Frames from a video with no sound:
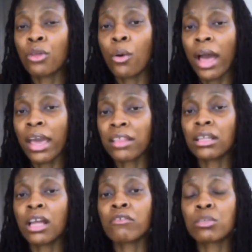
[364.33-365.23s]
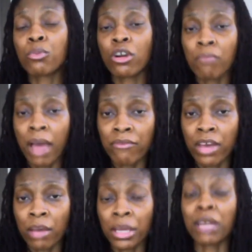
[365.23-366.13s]
I had the love and support of my
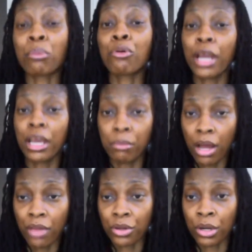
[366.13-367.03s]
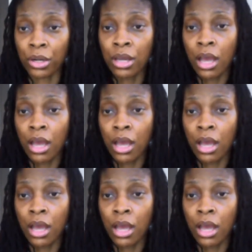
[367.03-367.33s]
family and a praying mother